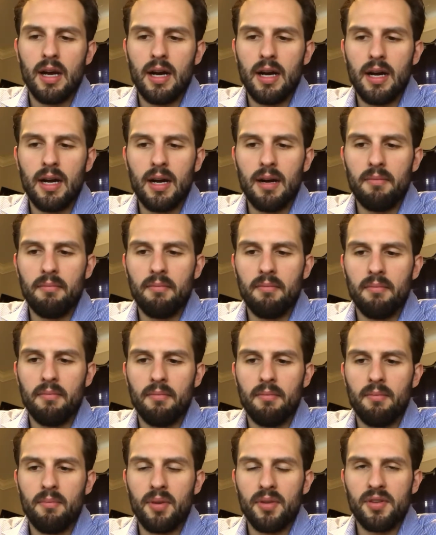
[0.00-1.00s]
Um,
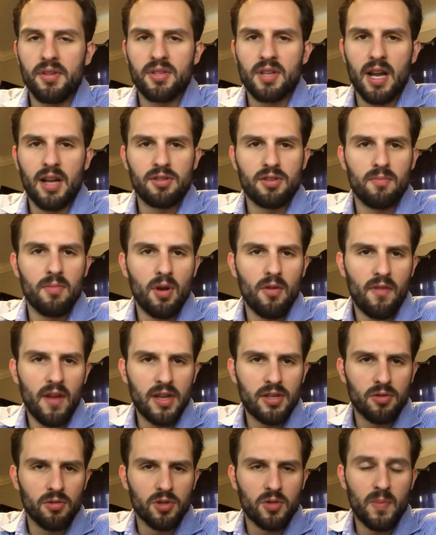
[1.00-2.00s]
but this guy's a
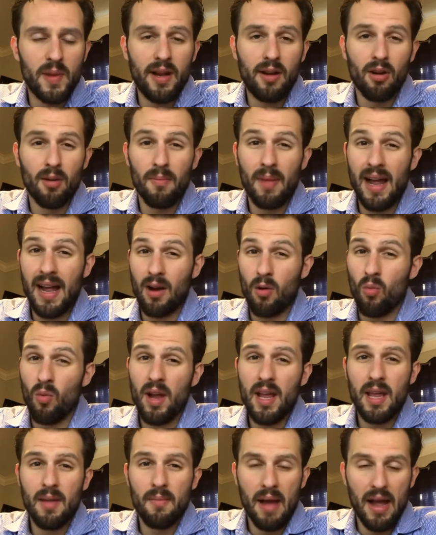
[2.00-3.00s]
motivational speaker back
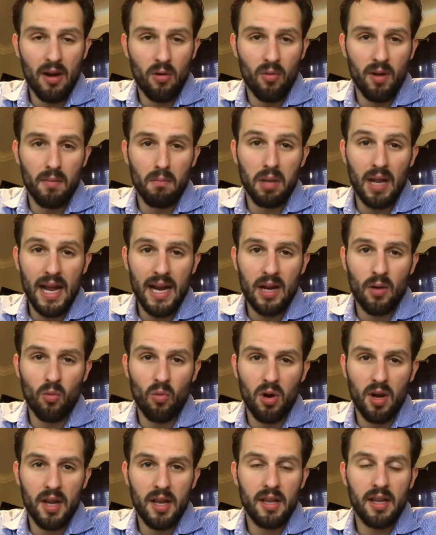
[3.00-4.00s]
way back when, black and
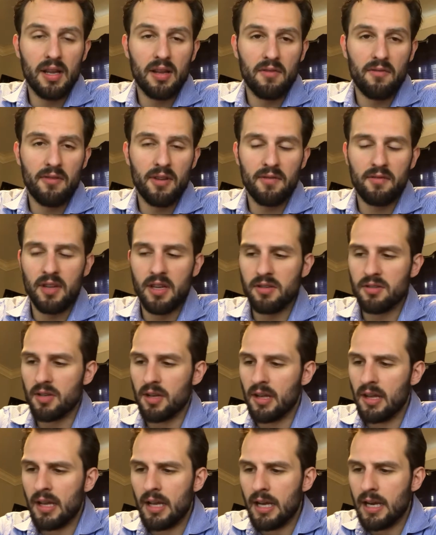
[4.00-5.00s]
white in the 50s.
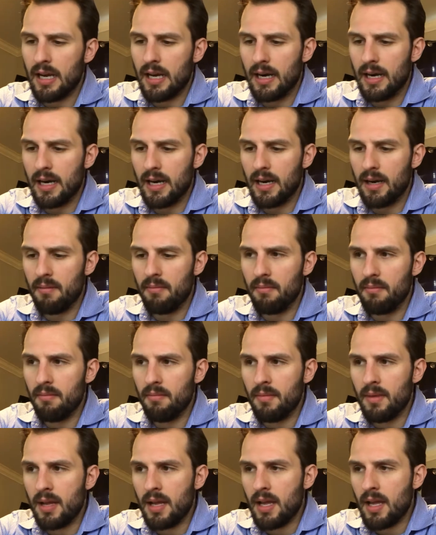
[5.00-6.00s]
Um,